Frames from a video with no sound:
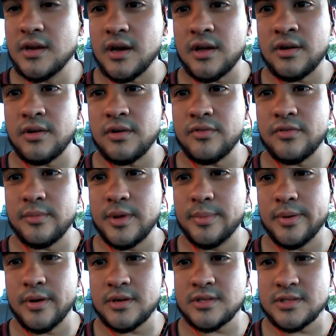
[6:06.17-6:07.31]
I don't know, for me
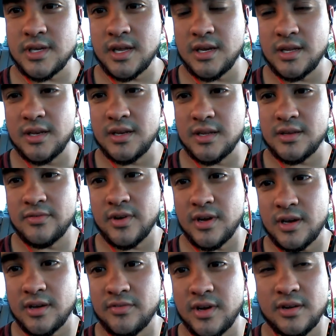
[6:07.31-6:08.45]
personally, I need it. If
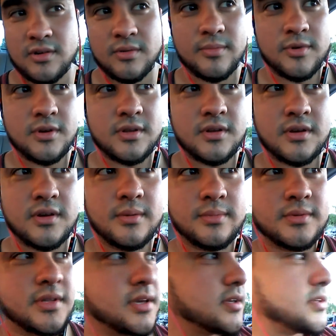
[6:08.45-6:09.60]
I if I go more than a couple
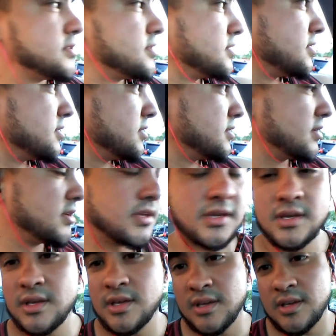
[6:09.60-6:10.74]
days,
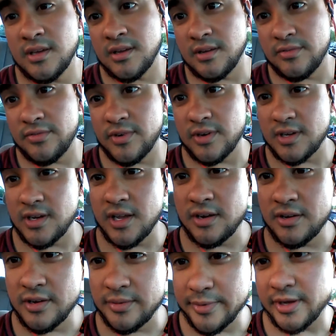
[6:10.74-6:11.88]
I'm fucking
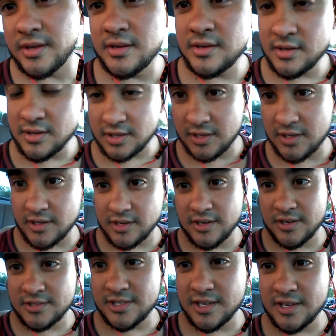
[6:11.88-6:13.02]
angry, man. I get
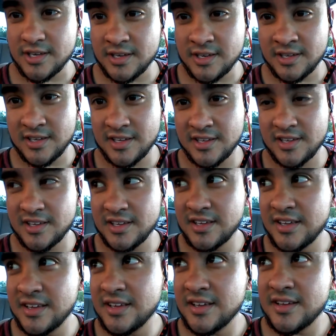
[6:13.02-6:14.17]
irritated.
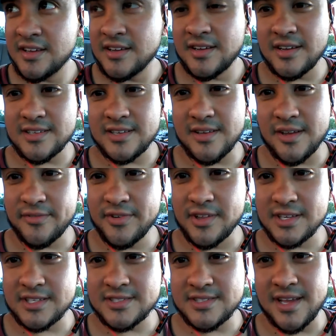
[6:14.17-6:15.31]
I, I feel
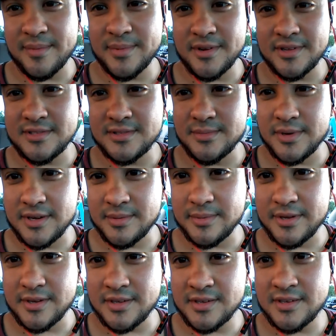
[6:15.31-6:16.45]
like snapping on somebody,
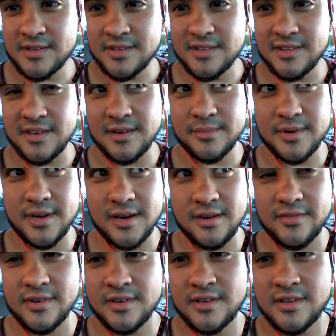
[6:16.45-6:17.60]
man. Like I'm kind
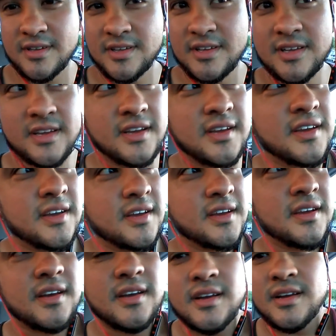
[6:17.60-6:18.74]
of a
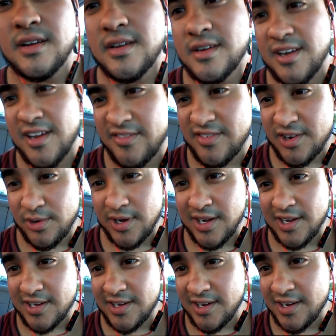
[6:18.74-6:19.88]
kind of a
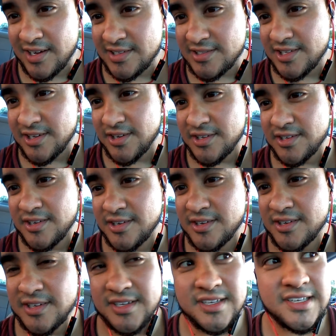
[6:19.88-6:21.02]
quiet guy until you
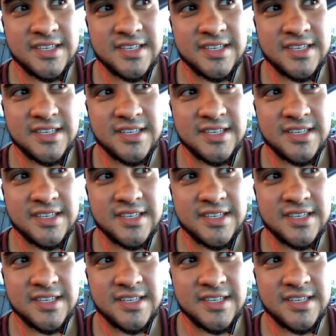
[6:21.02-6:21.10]
know